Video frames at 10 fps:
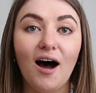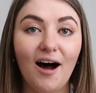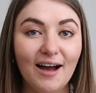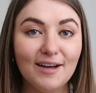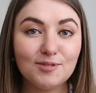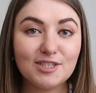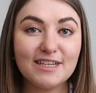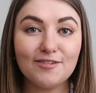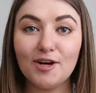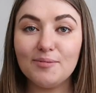I am just
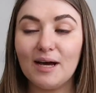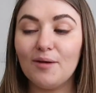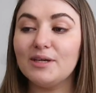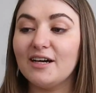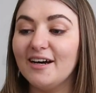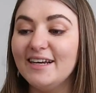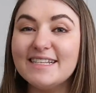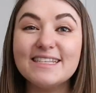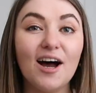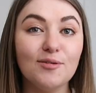in a robe now
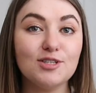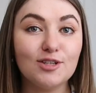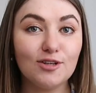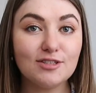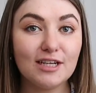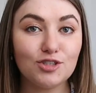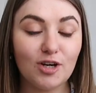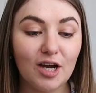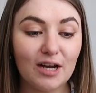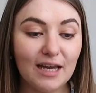because I was doing lots of like
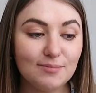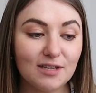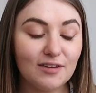try on clips.